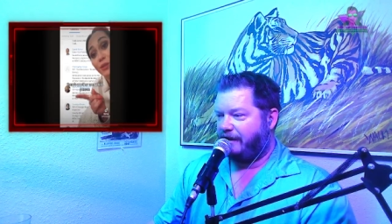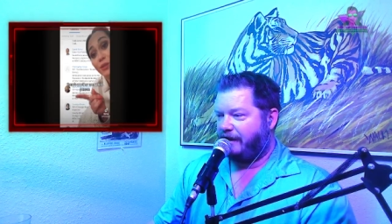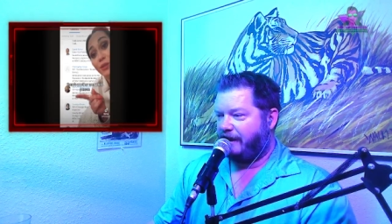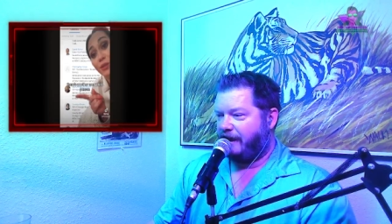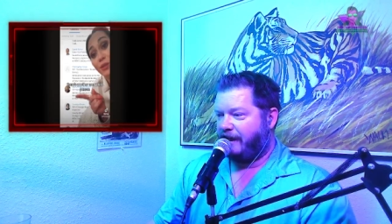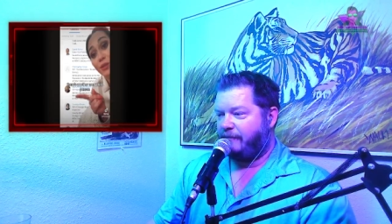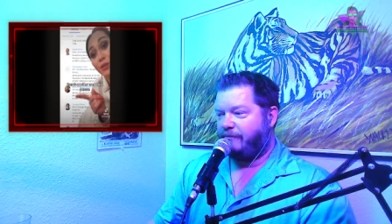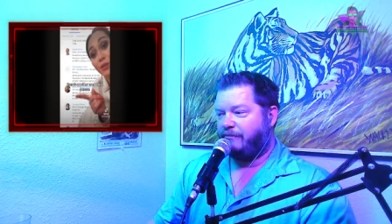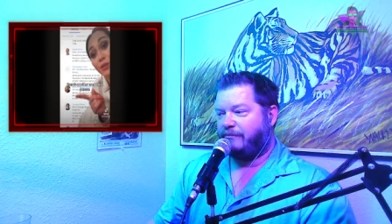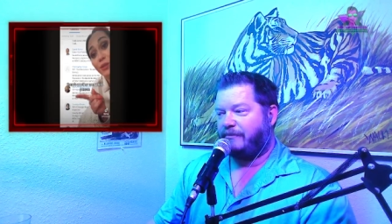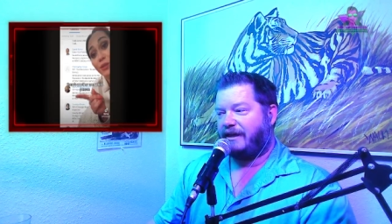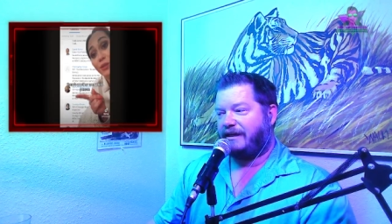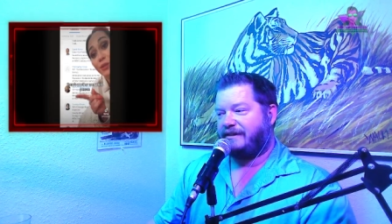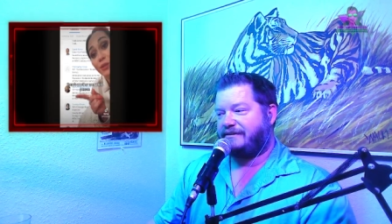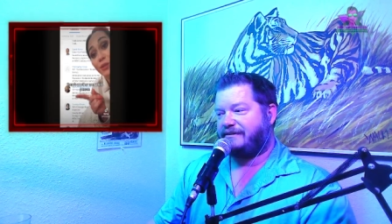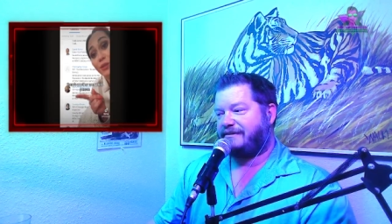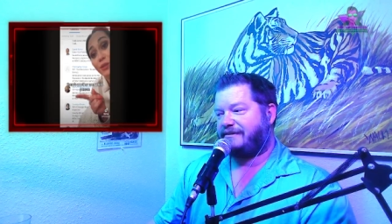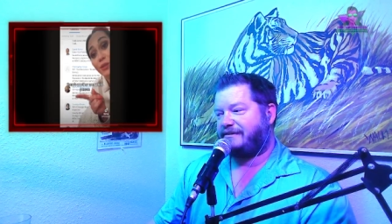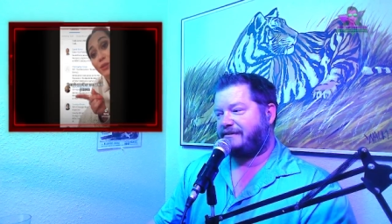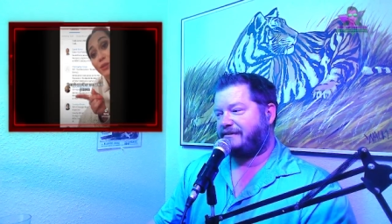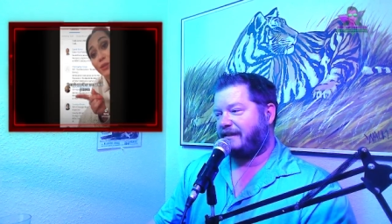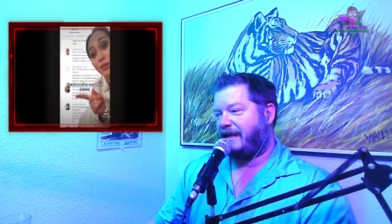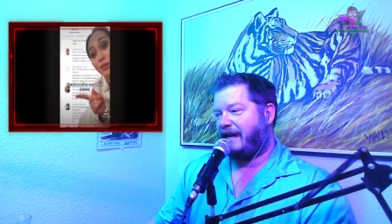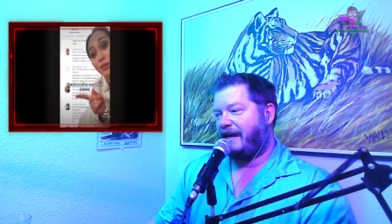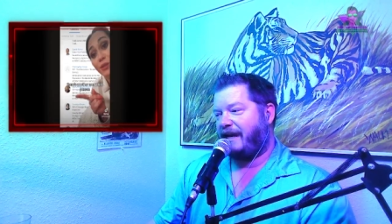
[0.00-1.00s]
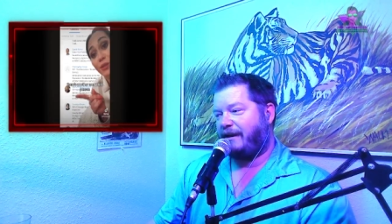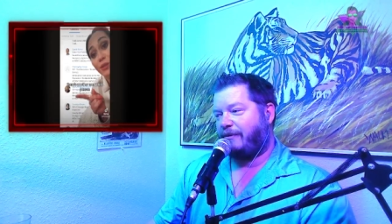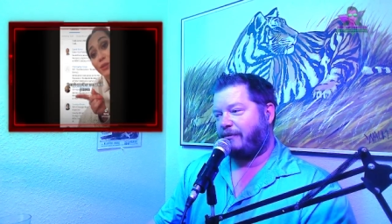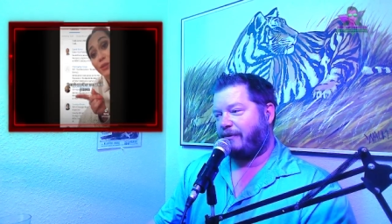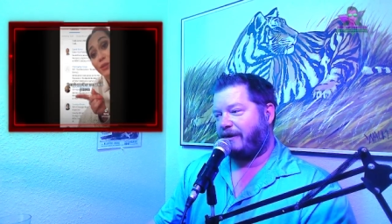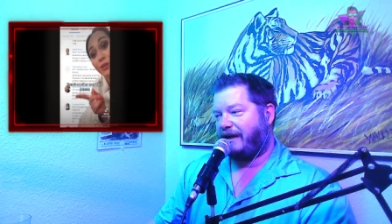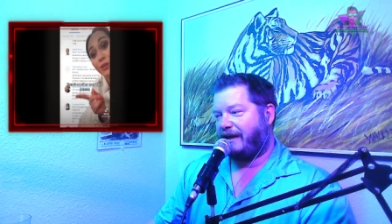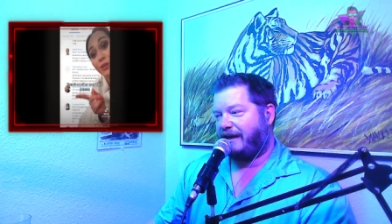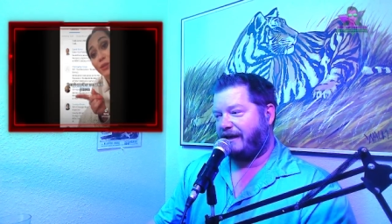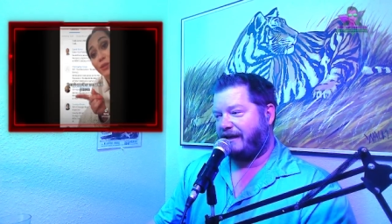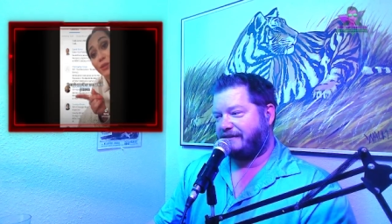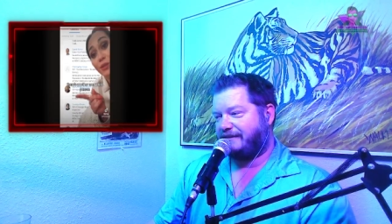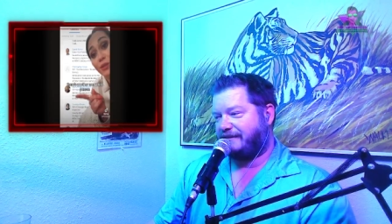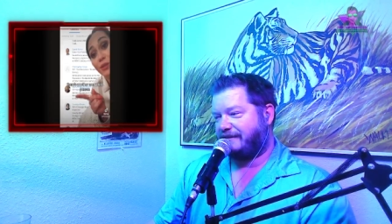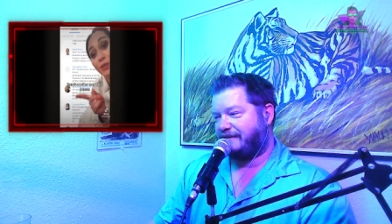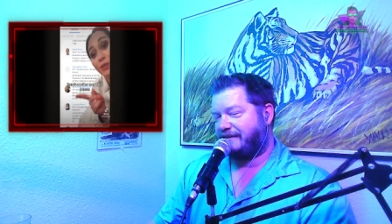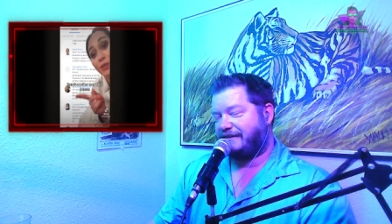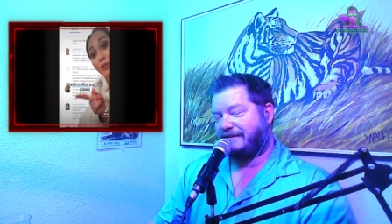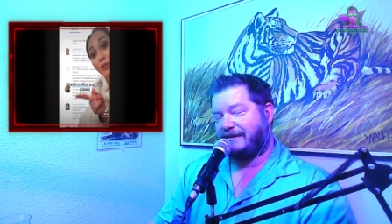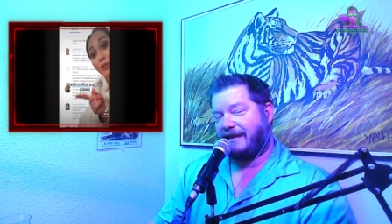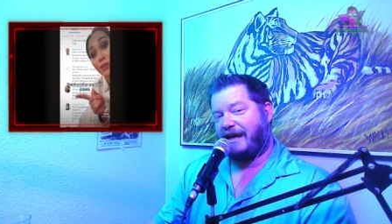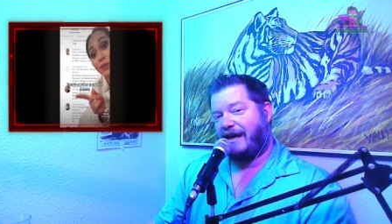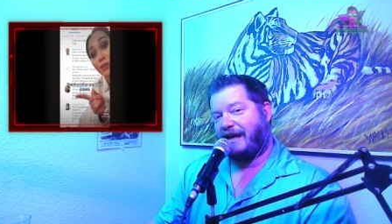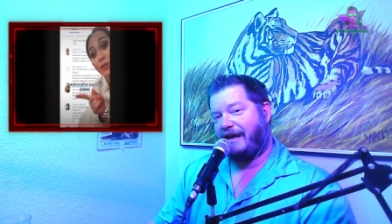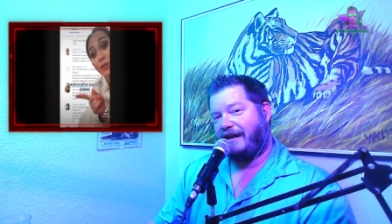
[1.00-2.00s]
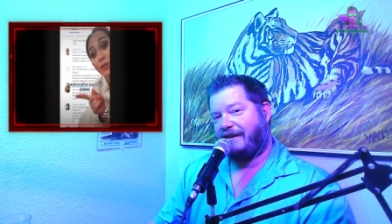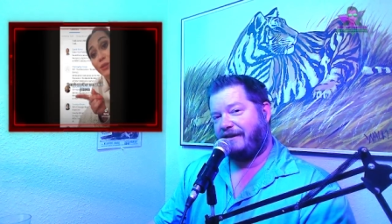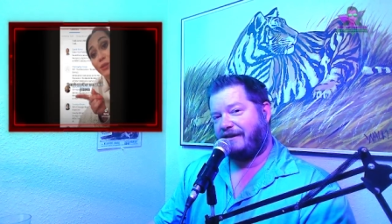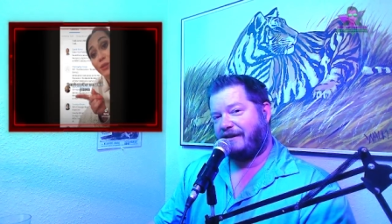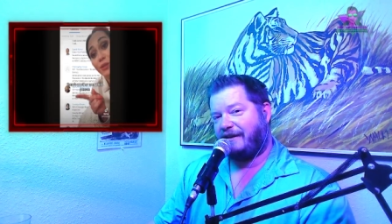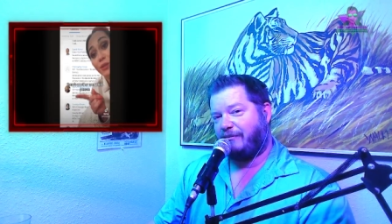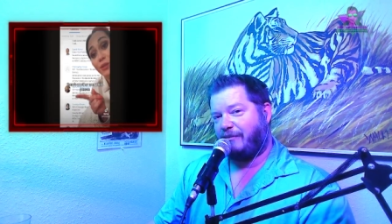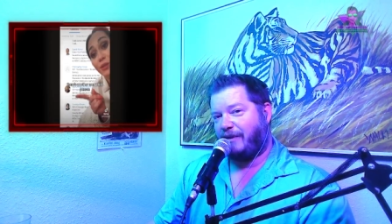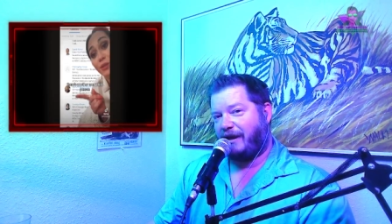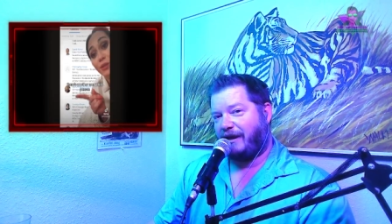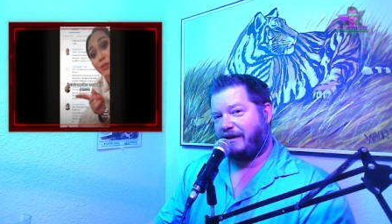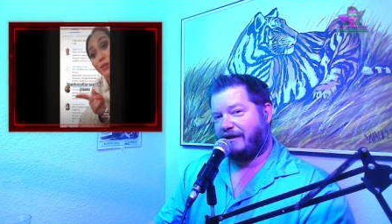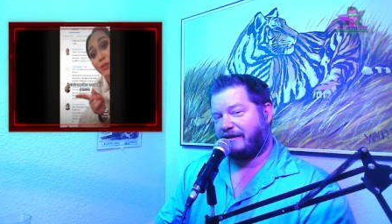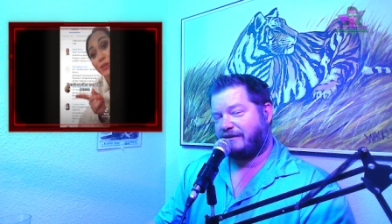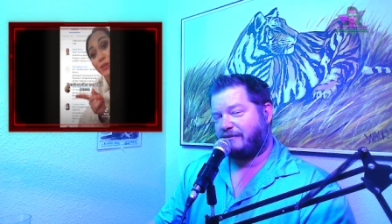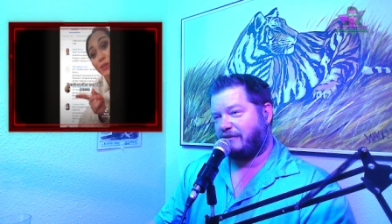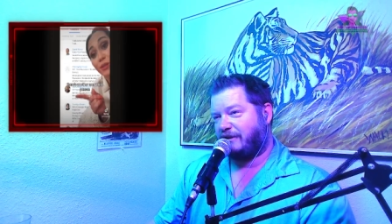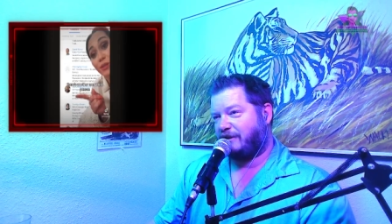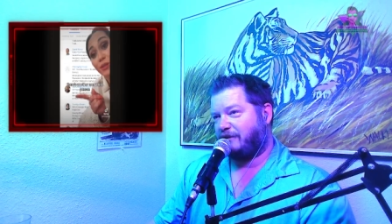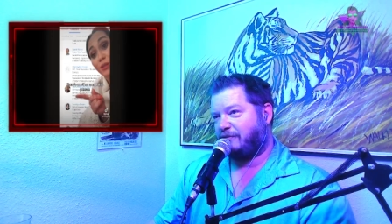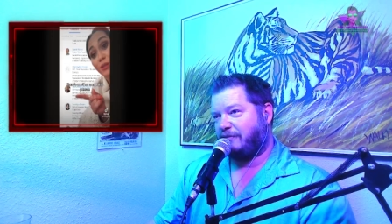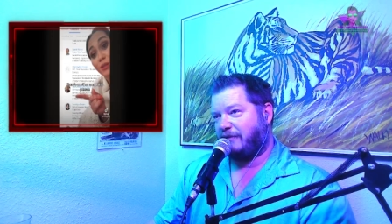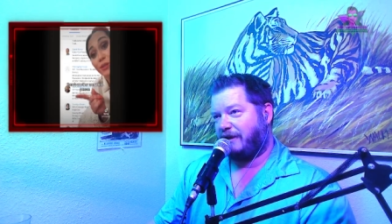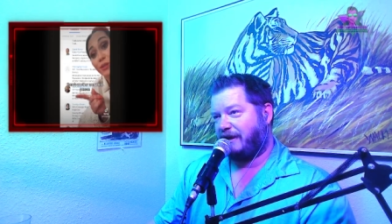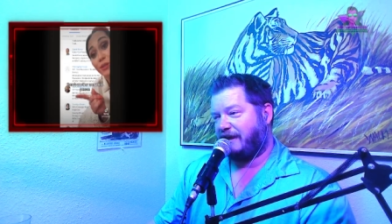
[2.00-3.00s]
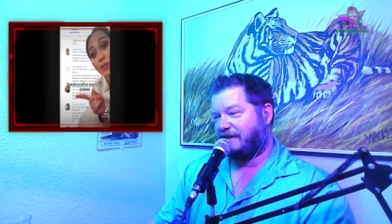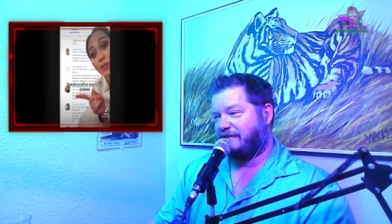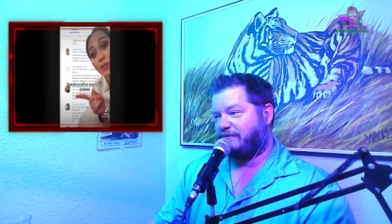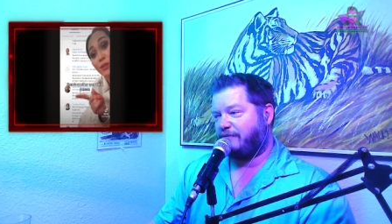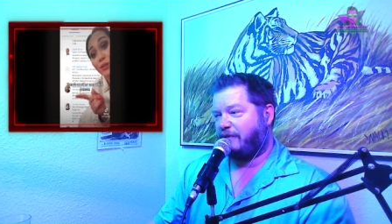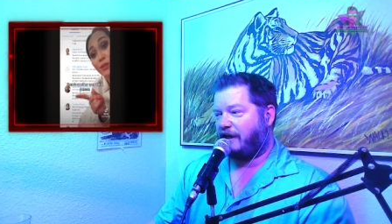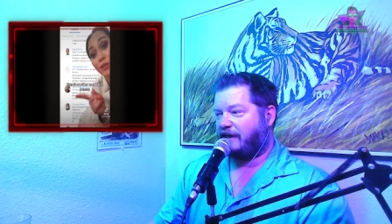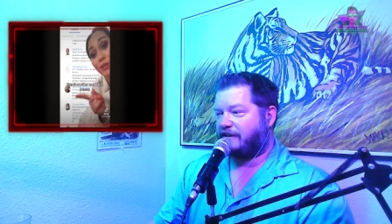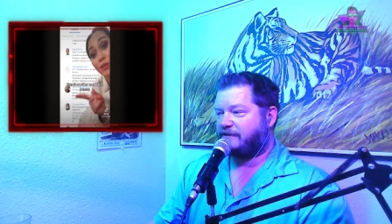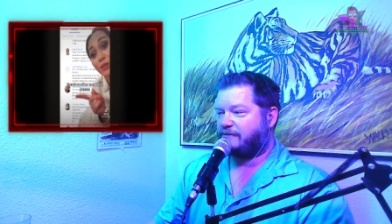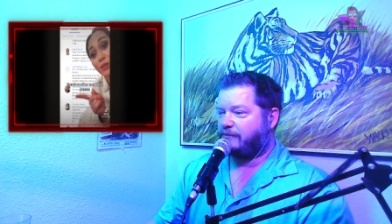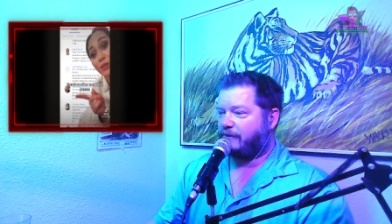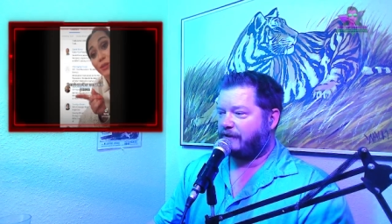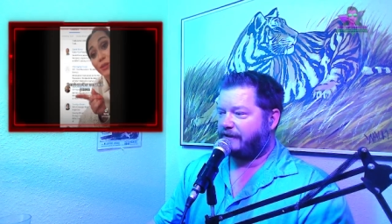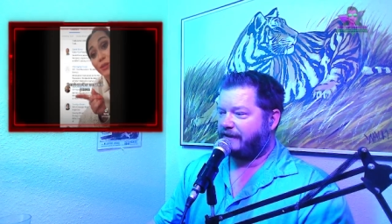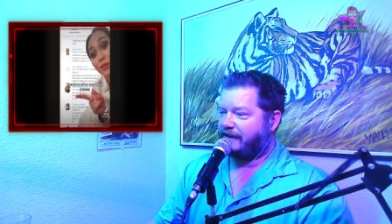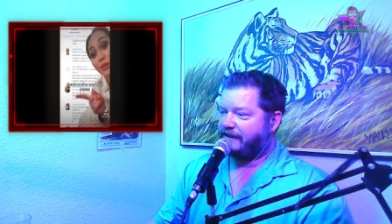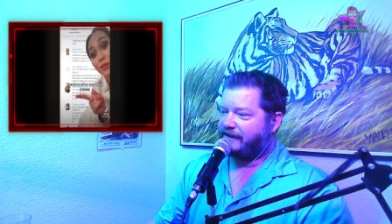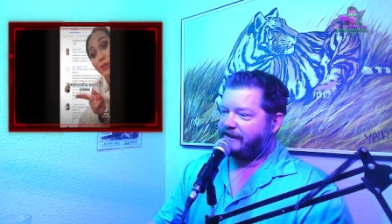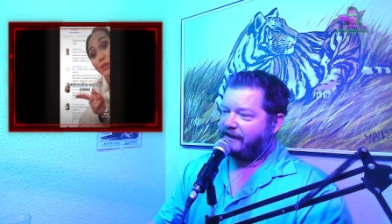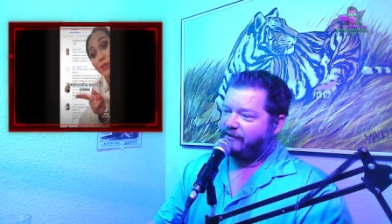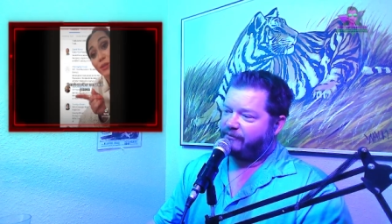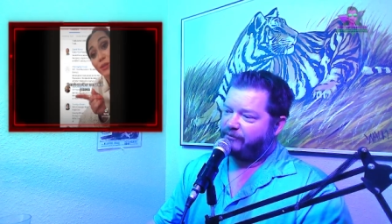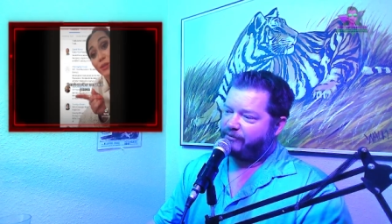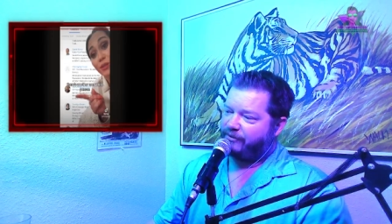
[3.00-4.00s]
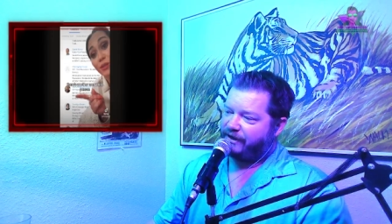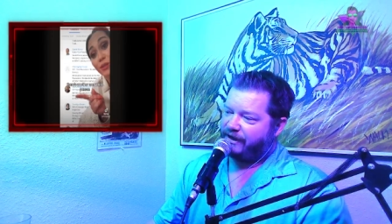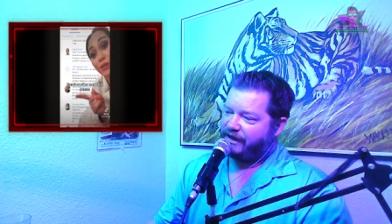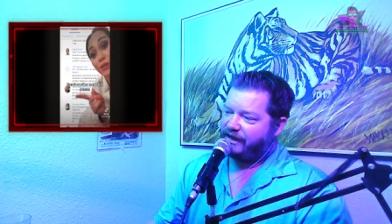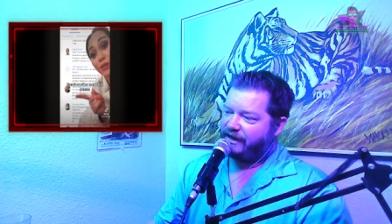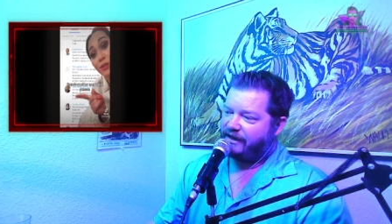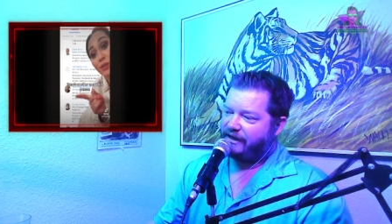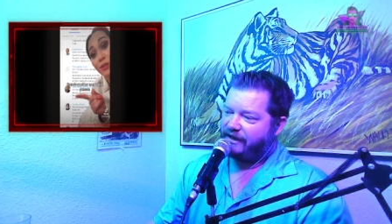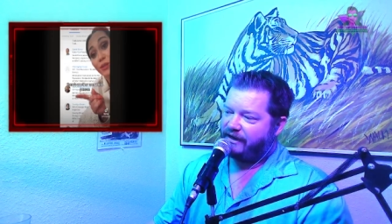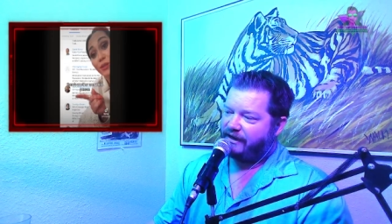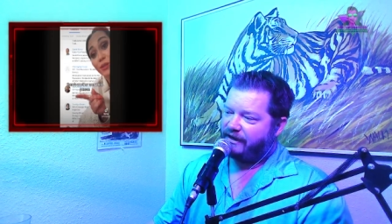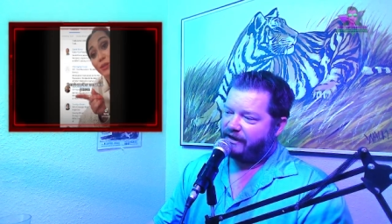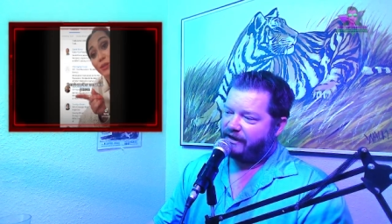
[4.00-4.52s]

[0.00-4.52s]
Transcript: He might say what he needs to say to make as much money as possible at that company